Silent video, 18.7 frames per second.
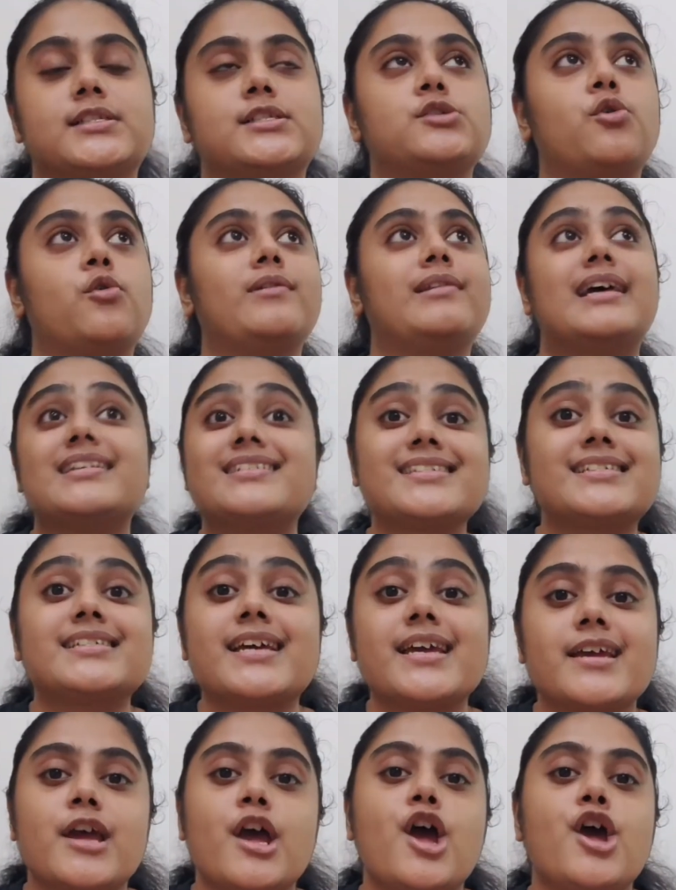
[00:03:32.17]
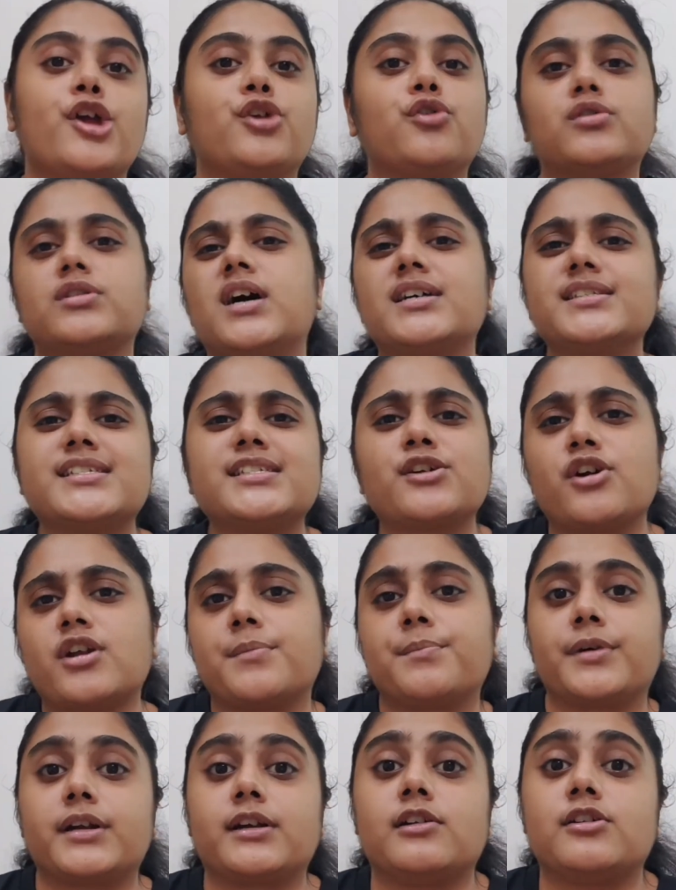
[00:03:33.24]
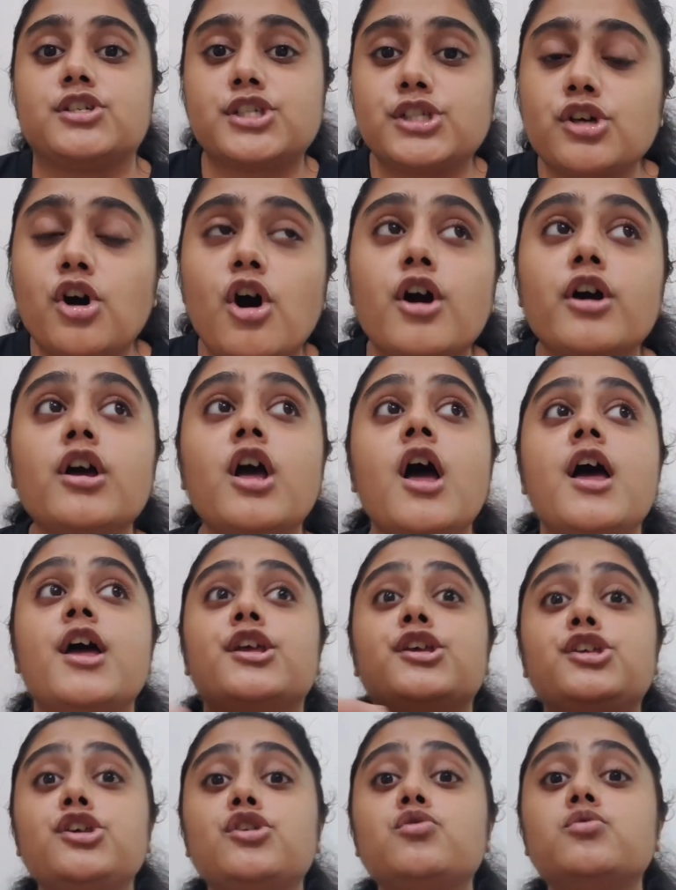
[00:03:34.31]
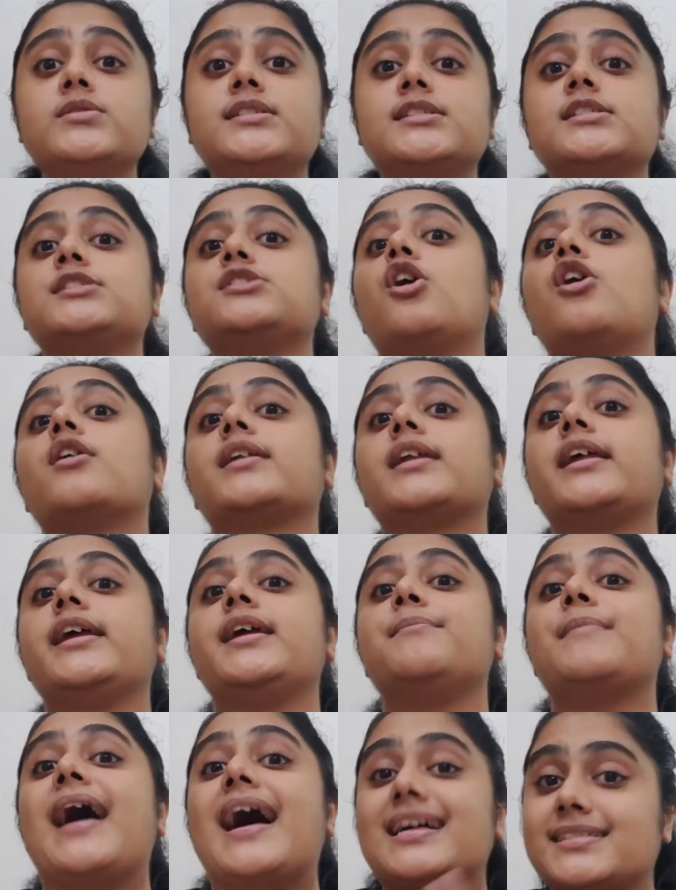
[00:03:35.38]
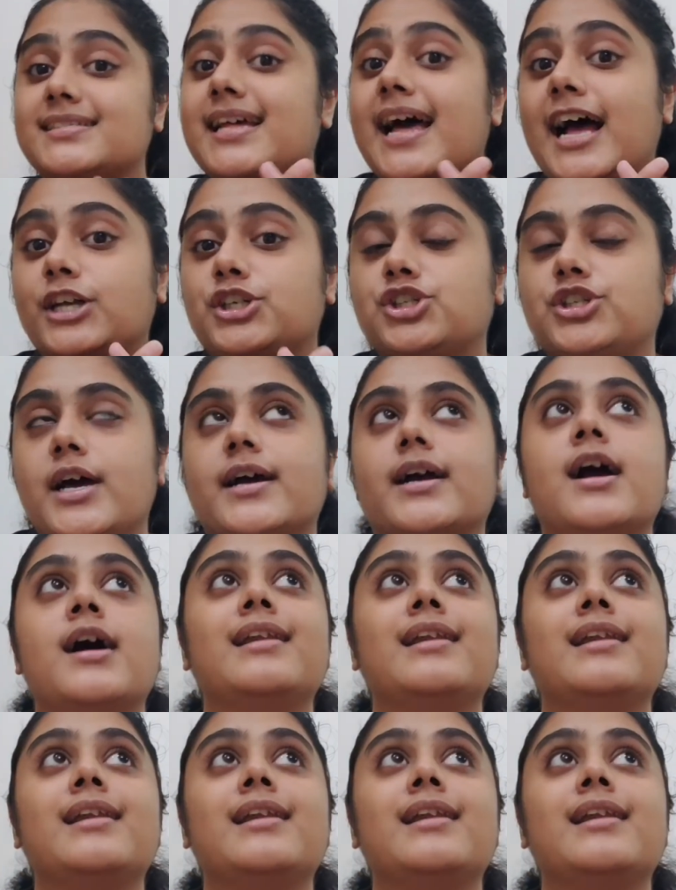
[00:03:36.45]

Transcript: So, let's say you're dancing on a particular song, use the song name as the hashtag.